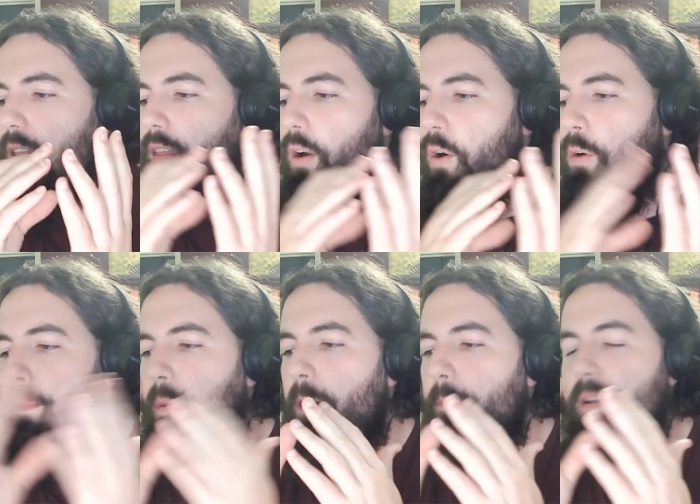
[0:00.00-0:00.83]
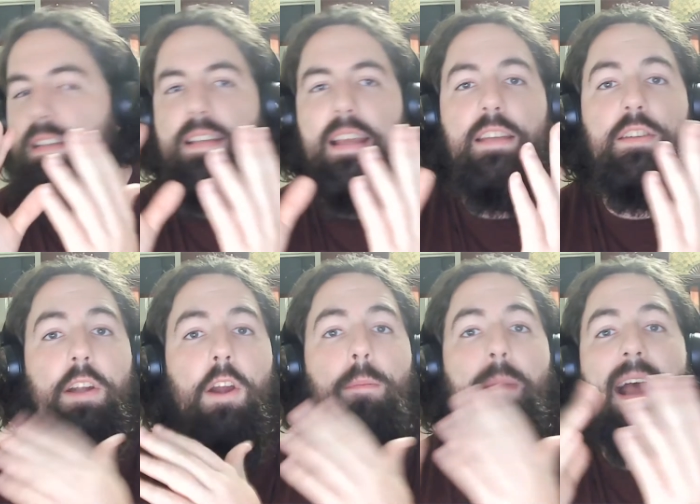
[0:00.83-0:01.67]
whole purpose is to
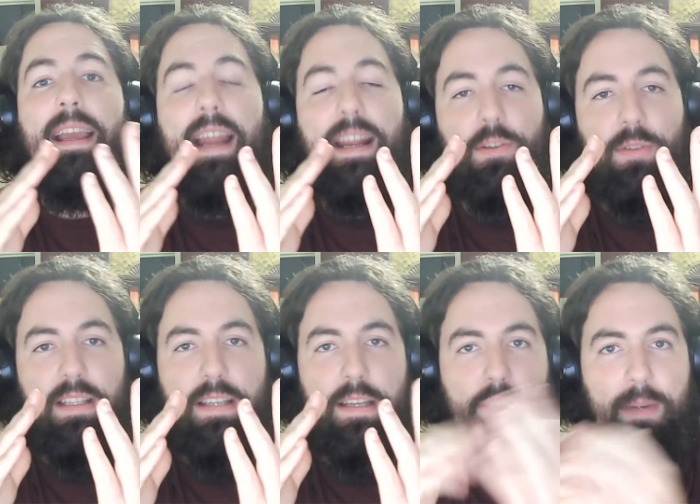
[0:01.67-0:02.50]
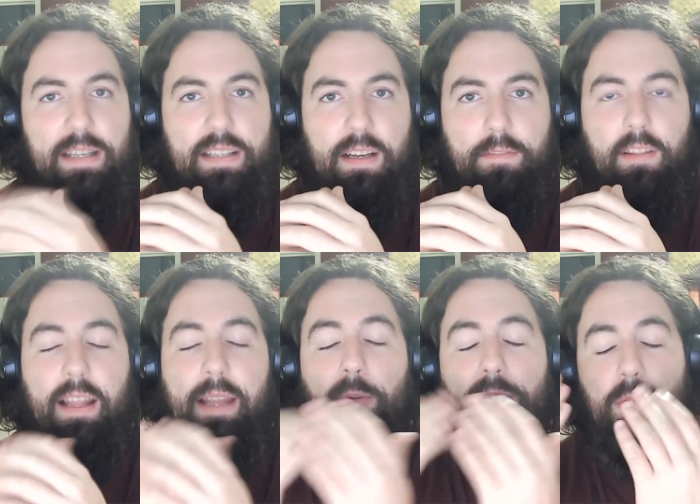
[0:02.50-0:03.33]
go back and actually teach myself the
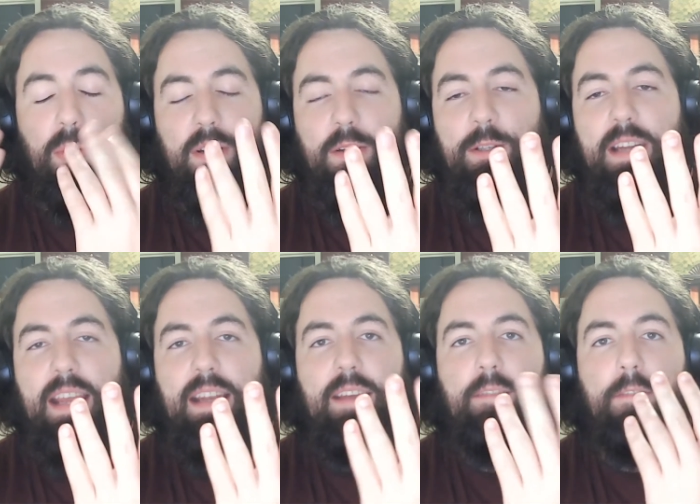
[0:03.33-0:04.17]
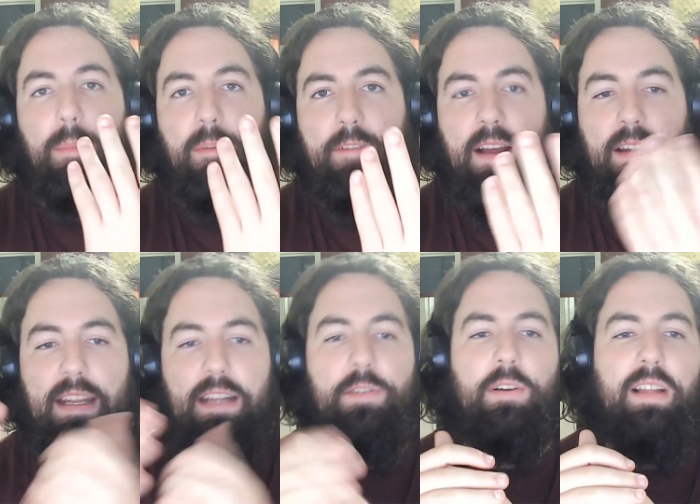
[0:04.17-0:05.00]
language, to understand it from a
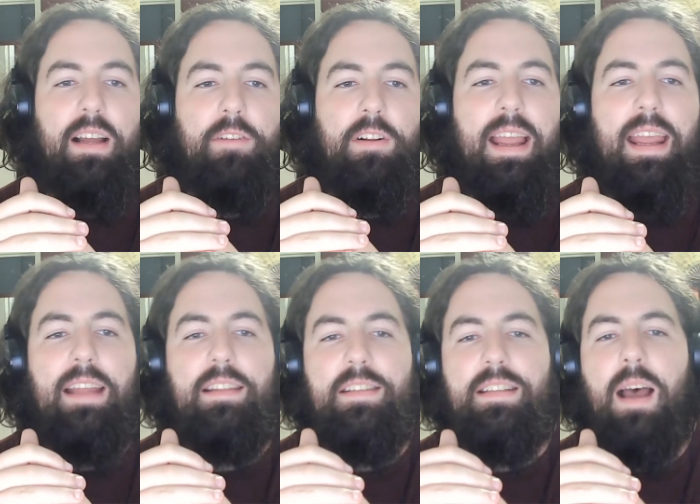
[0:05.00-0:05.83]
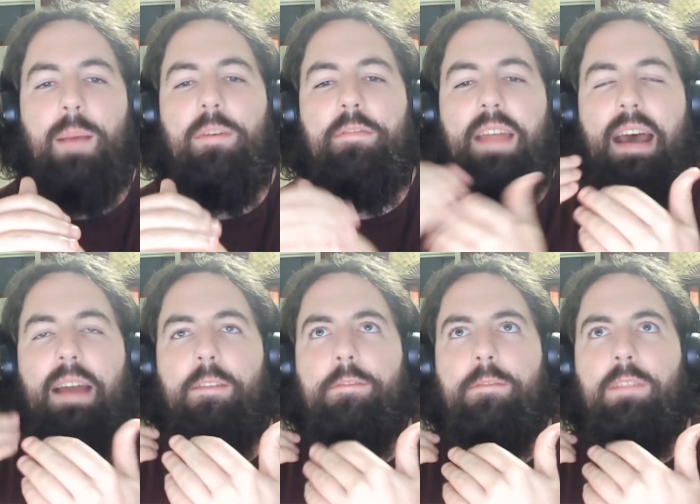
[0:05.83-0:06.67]
foundational level. And some of
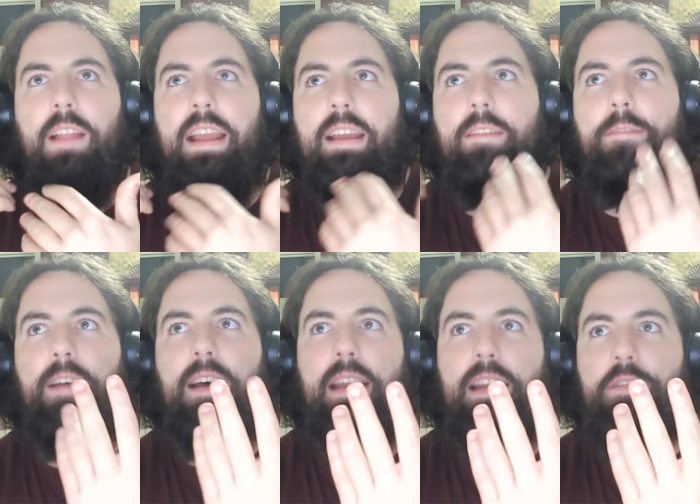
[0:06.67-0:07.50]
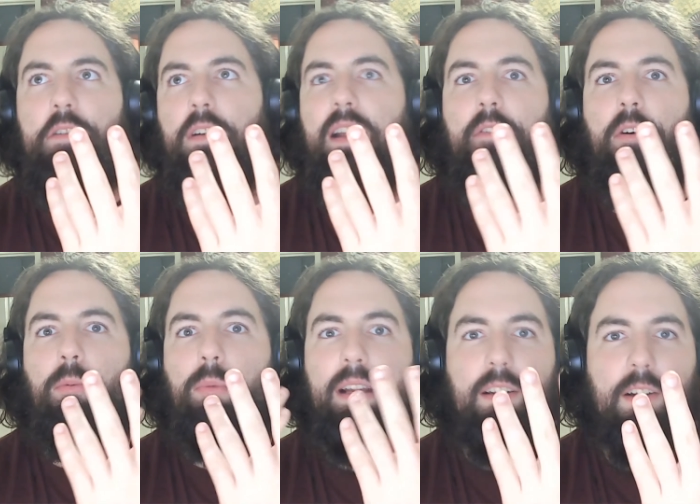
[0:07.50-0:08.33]
that like foundational level
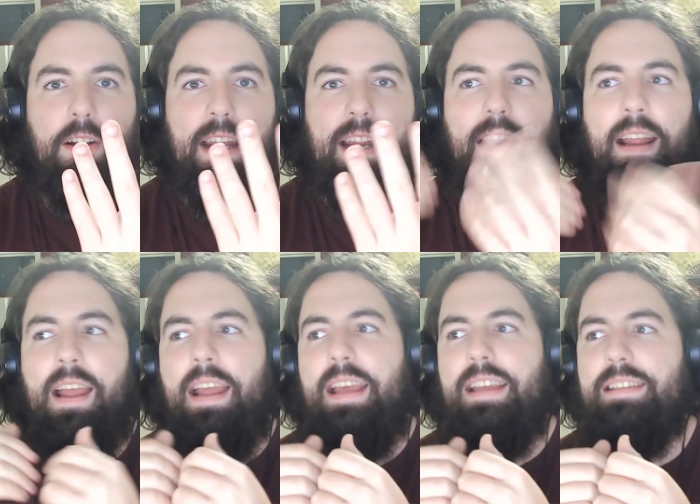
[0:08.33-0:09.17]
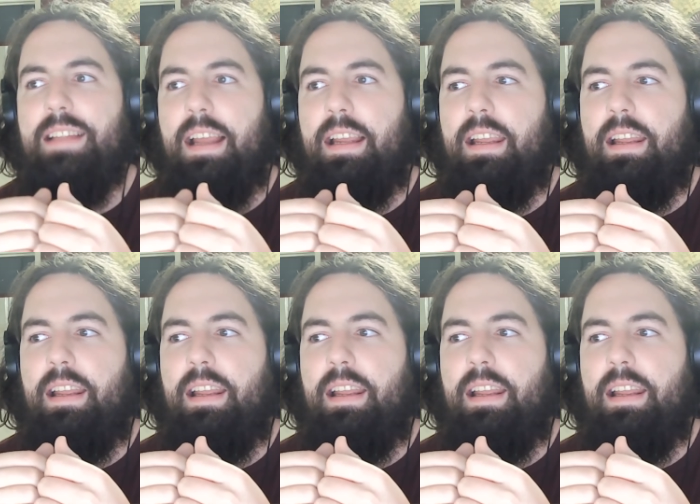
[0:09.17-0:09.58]
relearning is like,